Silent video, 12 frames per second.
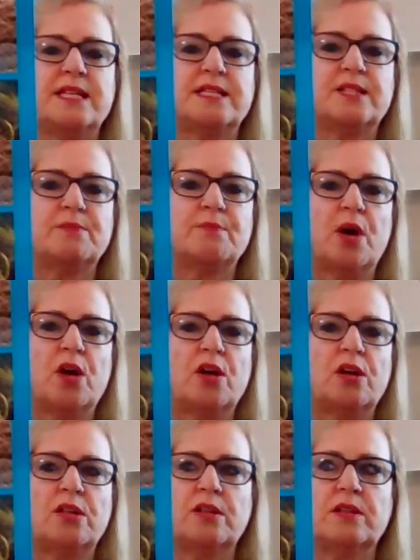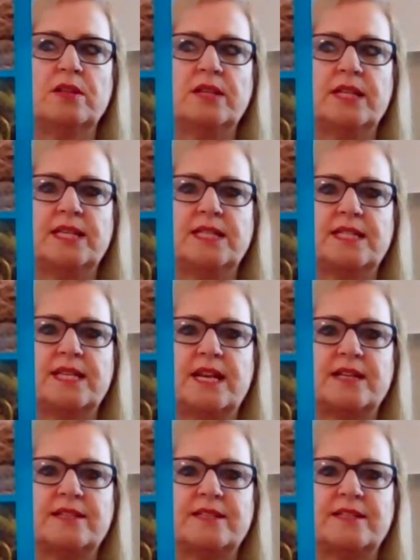and small
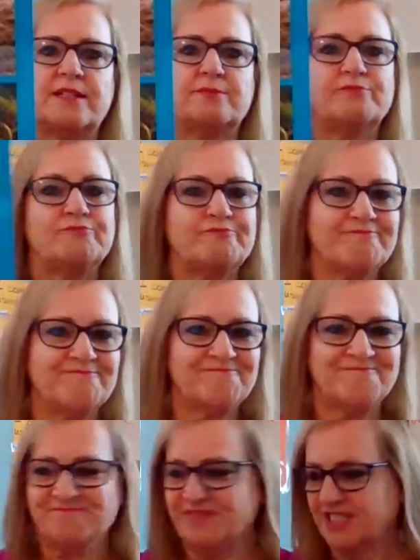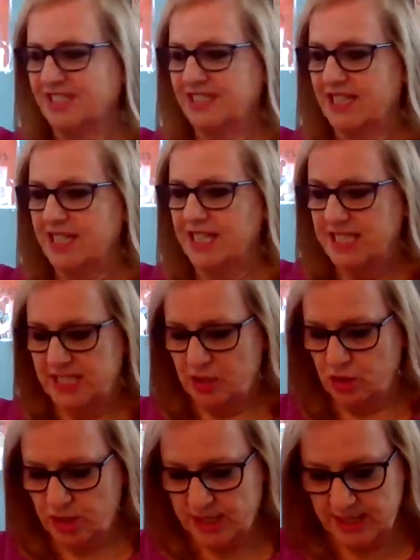insects. It's
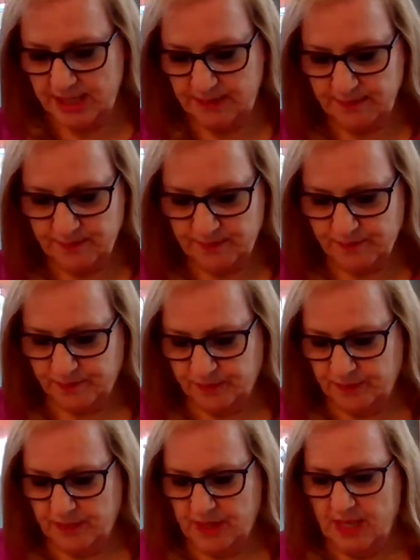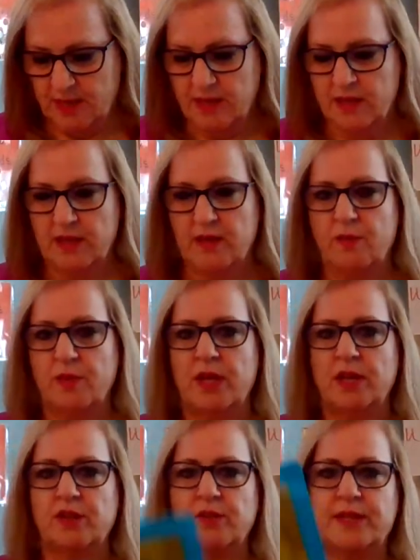interesting. We
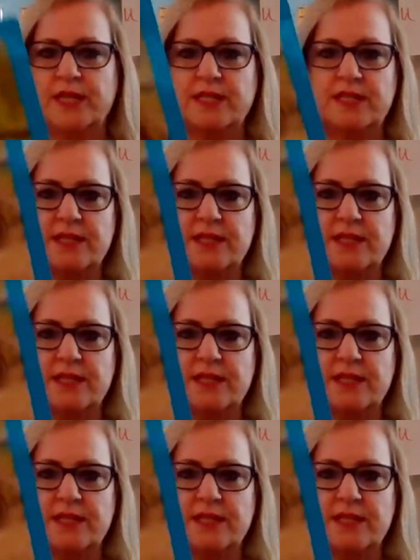all know what this